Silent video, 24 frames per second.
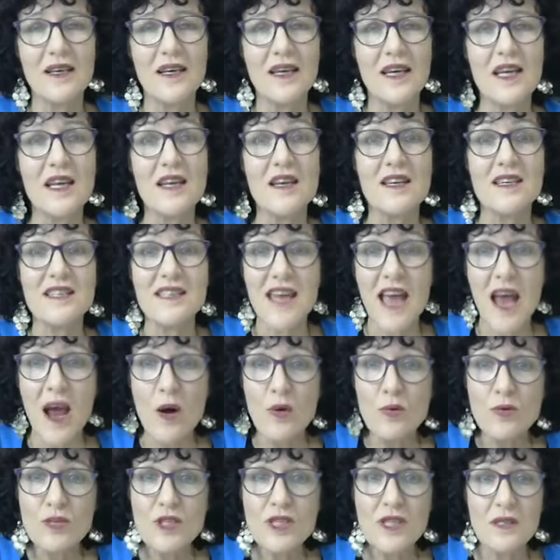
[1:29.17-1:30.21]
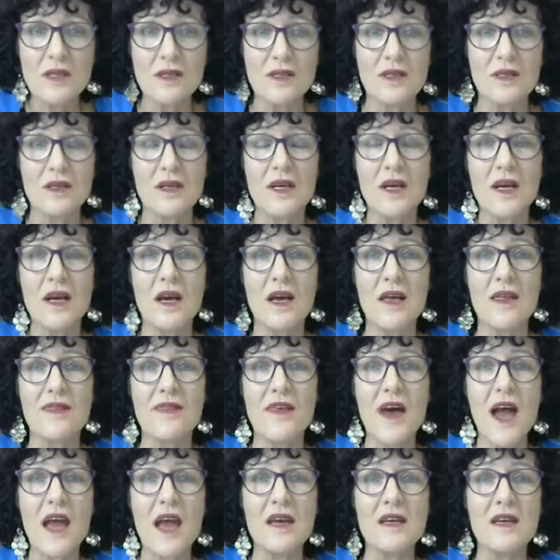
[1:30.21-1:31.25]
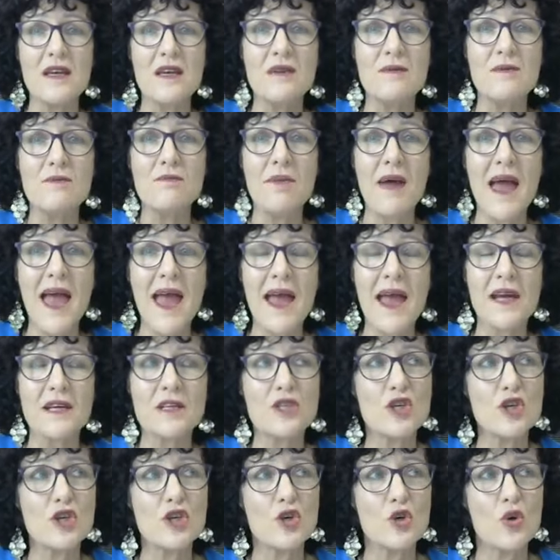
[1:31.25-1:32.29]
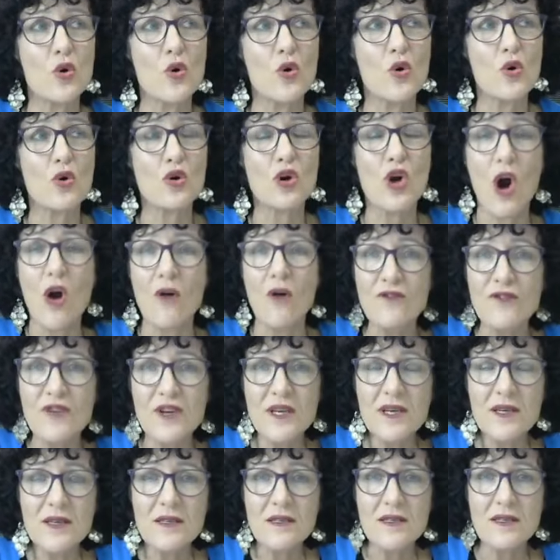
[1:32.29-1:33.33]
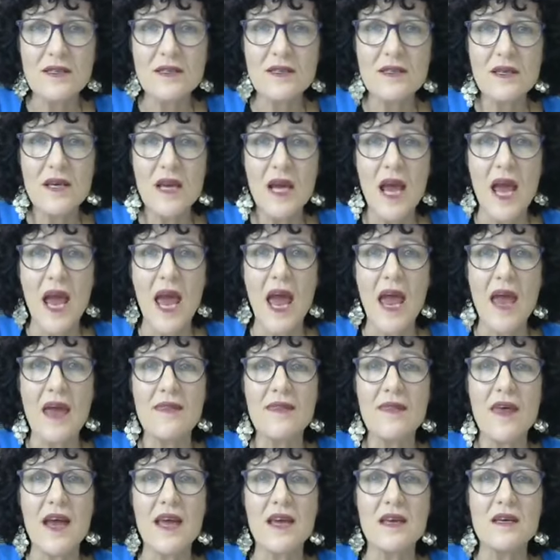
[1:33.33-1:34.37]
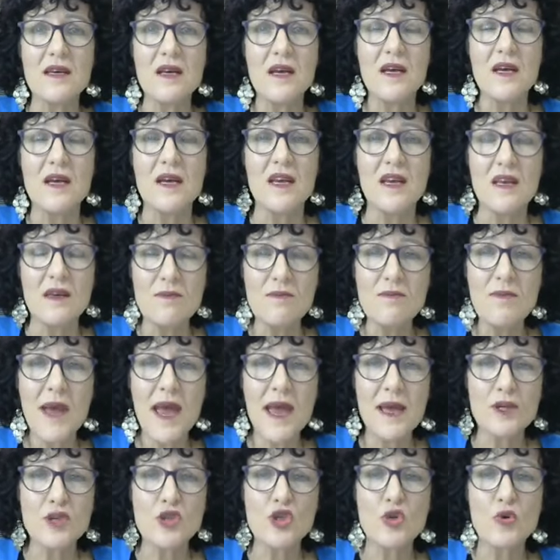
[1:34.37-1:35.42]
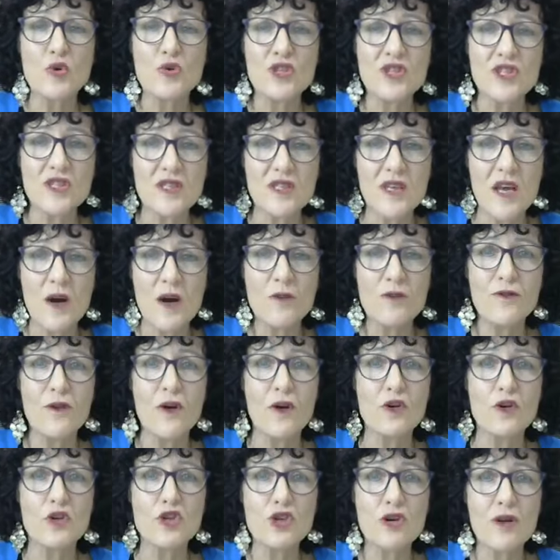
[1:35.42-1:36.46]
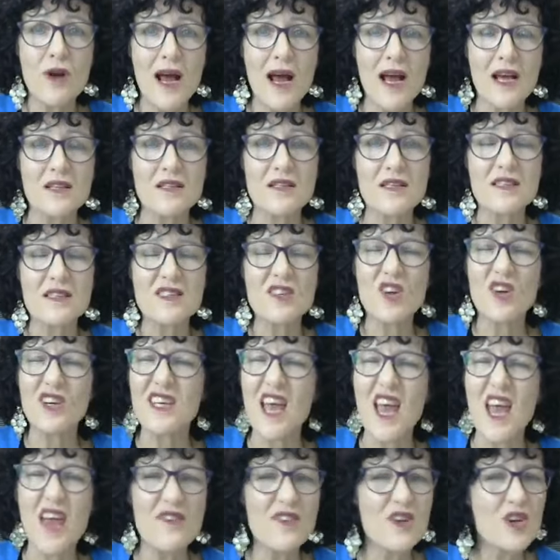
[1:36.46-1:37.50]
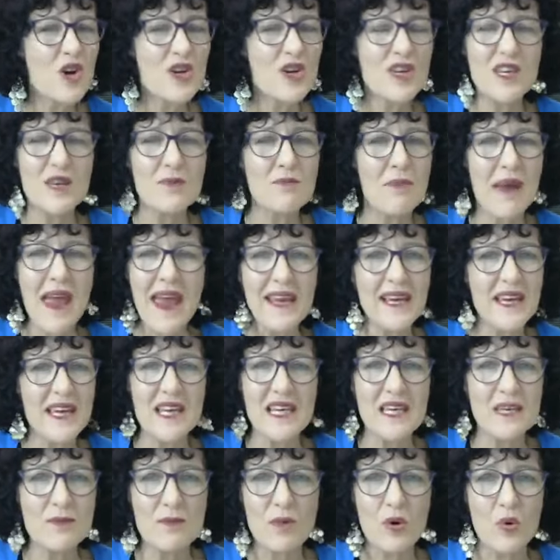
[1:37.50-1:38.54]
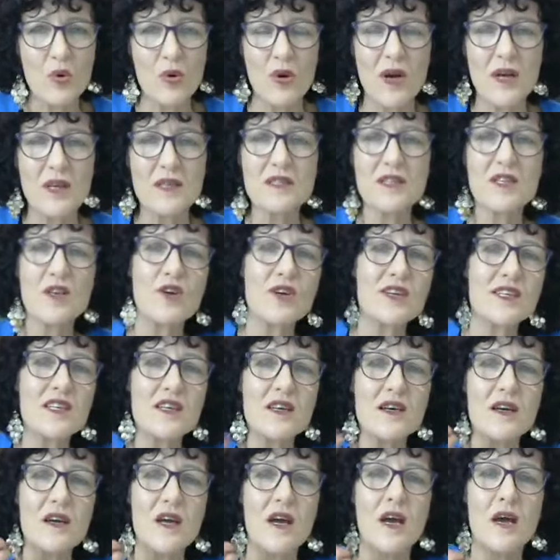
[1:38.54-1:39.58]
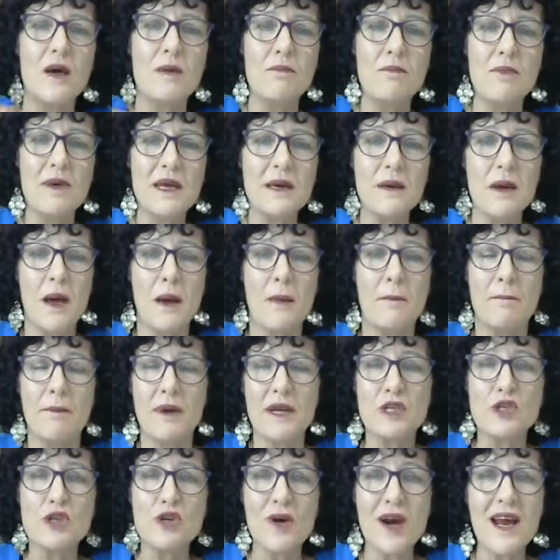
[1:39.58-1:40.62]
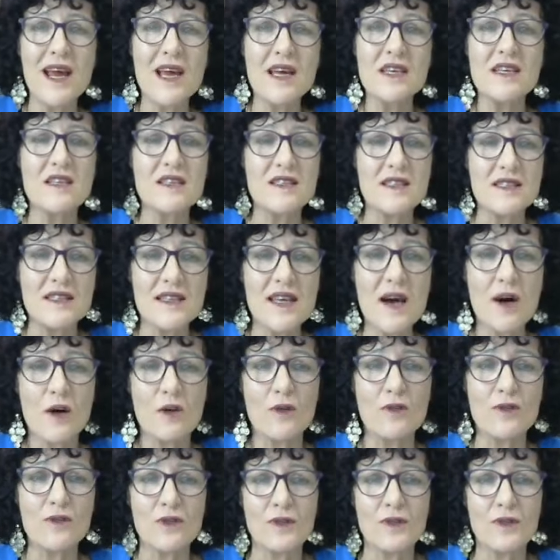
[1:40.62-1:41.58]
inner doubt, they impact your confidence, and they impact your self trust. It's like you haven't got your back anymore. It's like you be betray yourself.